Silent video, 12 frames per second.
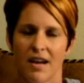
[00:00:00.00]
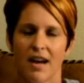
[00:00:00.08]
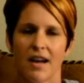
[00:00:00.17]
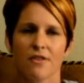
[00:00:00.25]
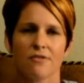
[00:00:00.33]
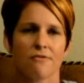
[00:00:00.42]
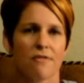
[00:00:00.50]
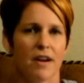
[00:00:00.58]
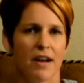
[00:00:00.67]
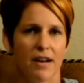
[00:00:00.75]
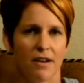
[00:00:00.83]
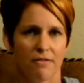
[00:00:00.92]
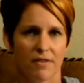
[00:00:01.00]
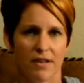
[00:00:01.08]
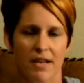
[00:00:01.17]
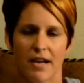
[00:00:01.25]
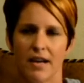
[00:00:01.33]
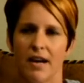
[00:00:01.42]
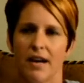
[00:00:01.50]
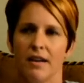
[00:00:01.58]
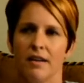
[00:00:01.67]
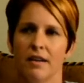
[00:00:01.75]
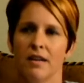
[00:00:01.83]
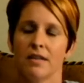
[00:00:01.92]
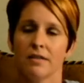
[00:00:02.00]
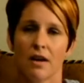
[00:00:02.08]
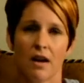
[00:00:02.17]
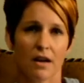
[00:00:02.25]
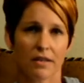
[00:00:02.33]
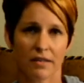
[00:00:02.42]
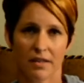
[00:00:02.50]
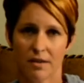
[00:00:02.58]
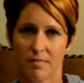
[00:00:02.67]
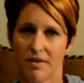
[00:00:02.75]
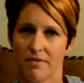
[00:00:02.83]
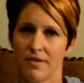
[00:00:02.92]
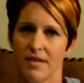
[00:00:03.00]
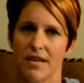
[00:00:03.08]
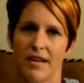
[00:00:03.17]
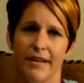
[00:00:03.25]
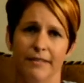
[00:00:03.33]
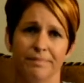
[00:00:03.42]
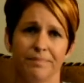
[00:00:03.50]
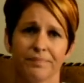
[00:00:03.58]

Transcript: I cried every day. I talked to him every day.